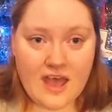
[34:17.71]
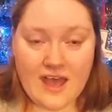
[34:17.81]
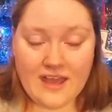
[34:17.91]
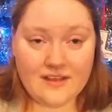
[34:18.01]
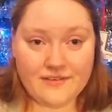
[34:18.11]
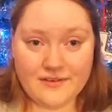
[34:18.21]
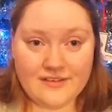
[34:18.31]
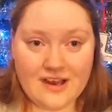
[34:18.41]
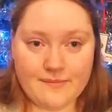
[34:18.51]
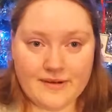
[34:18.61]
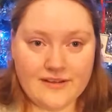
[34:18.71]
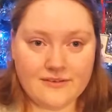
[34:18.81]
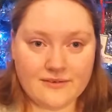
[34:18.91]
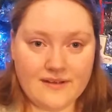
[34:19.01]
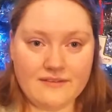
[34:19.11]
if you
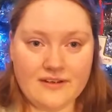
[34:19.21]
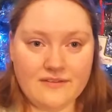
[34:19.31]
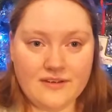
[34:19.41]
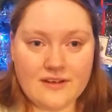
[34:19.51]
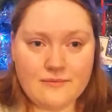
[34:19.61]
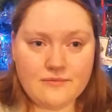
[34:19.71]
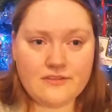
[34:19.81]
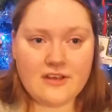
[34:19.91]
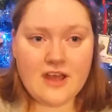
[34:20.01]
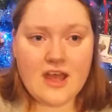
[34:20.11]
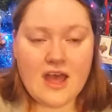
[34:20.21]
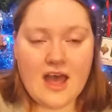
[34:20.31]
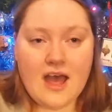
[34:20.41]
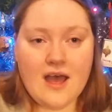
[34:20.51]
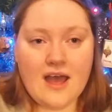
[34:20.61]
celebrate or even if you don't,
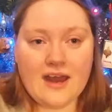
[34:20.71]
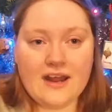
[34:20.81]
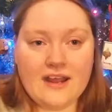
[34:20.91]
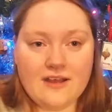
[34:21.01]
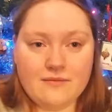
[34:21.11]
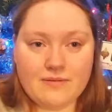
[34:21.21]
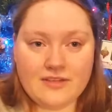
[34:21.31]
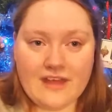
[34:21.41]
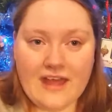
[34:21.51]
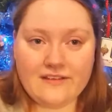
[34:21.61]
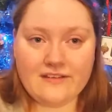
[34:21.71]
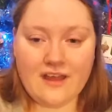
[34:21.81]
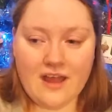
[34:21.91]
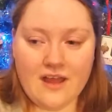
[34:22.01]
and I hope that